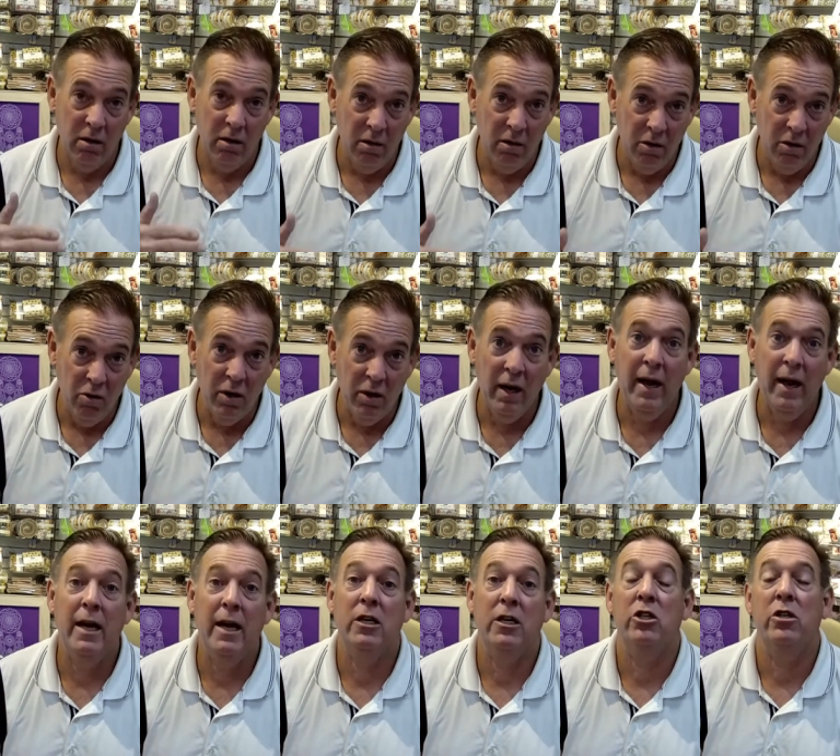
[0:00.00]
you can
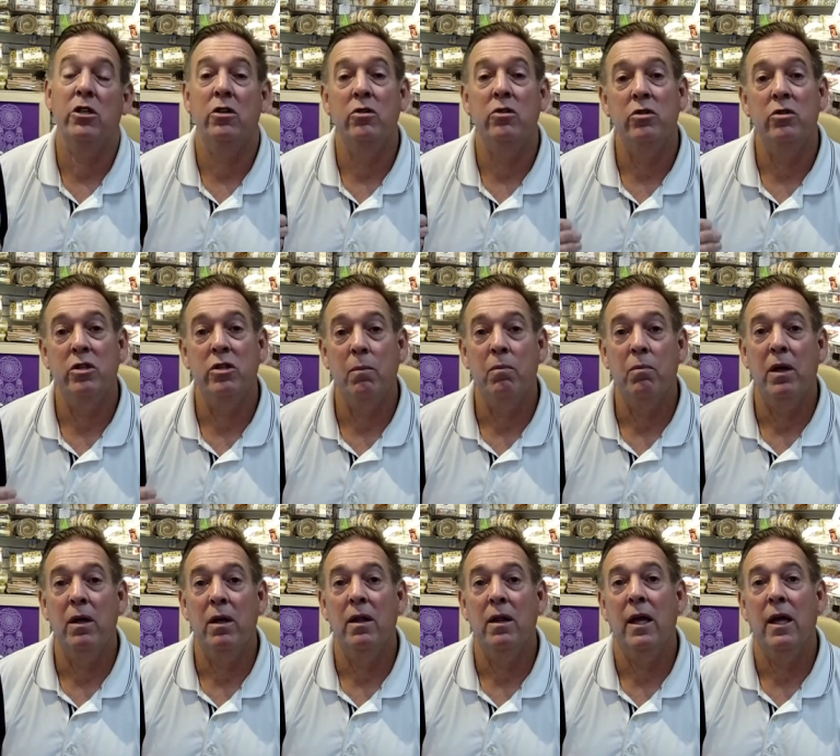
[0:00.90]
actually do
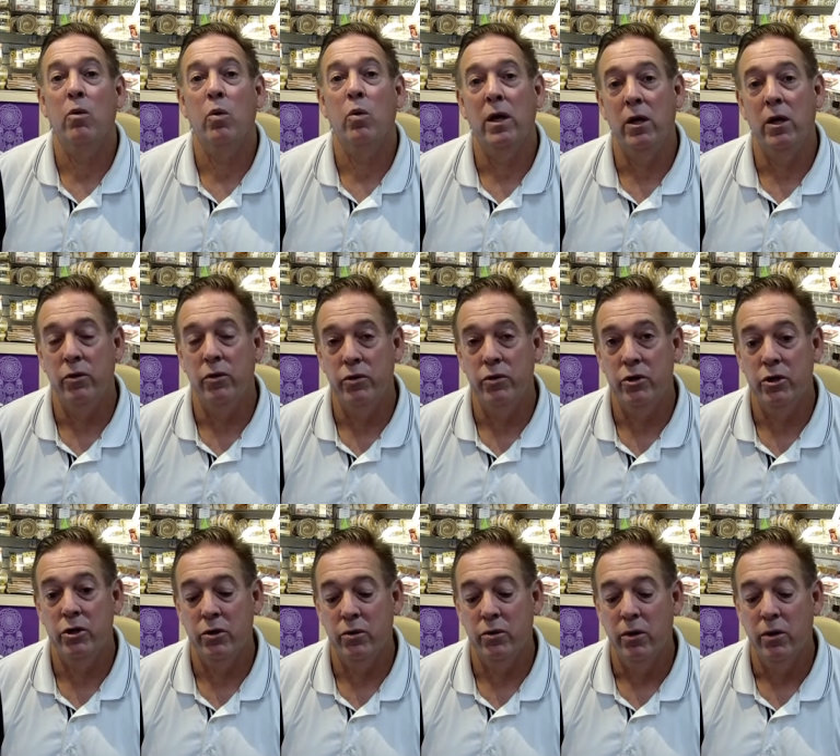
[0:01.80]
something like we used
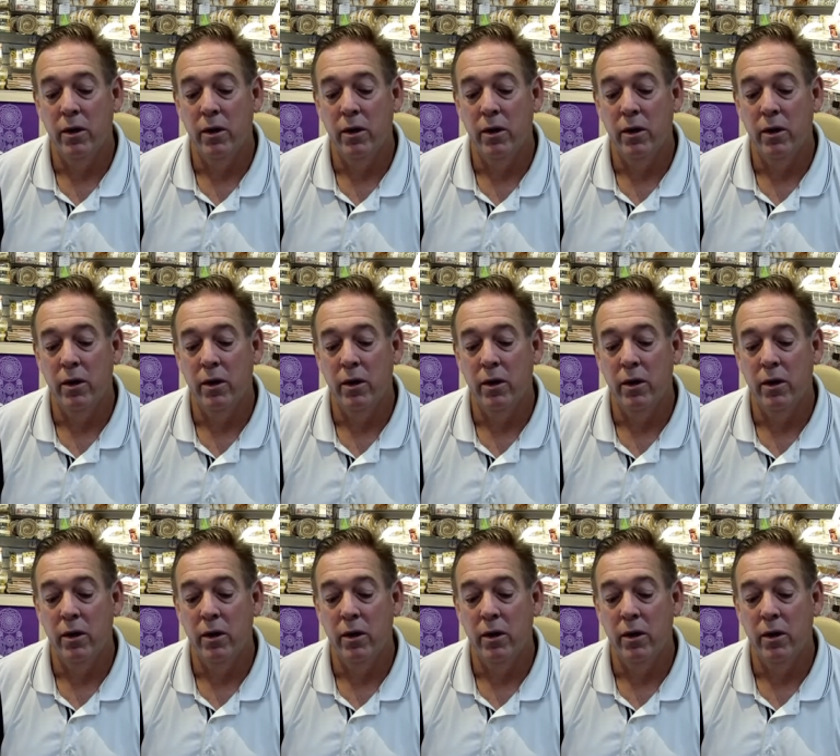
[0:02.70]
to.